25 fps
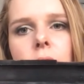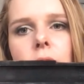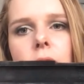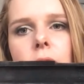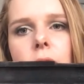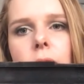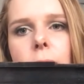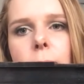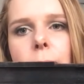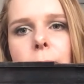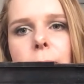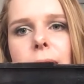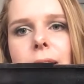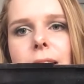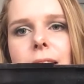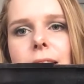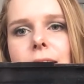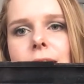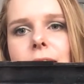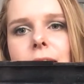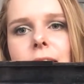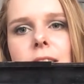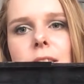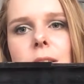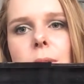um, I
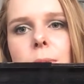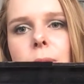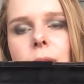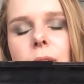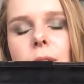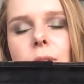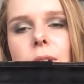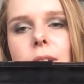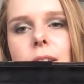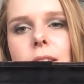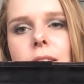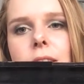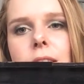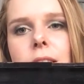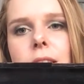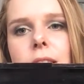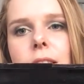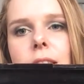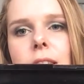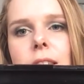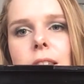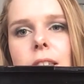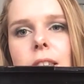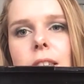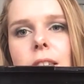guess that's something you can
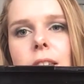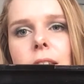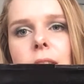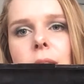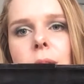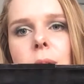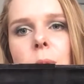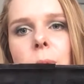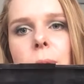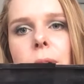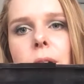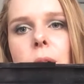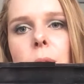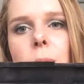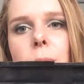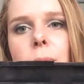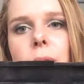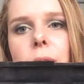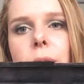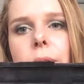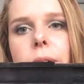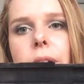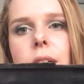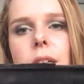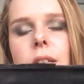see when
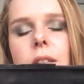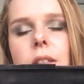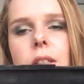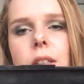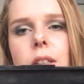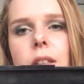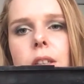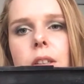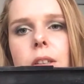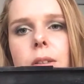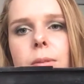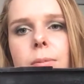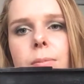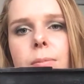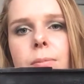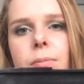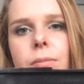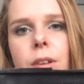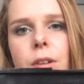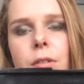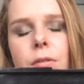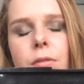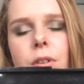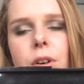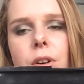comparing the
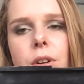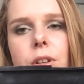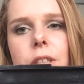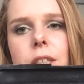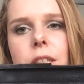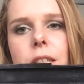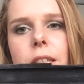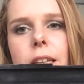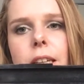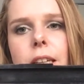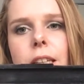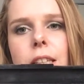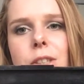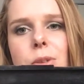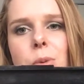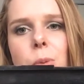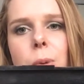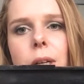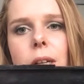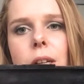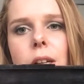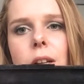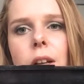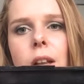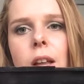photos in the end as
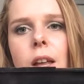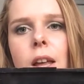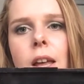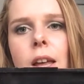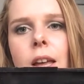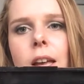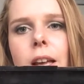well.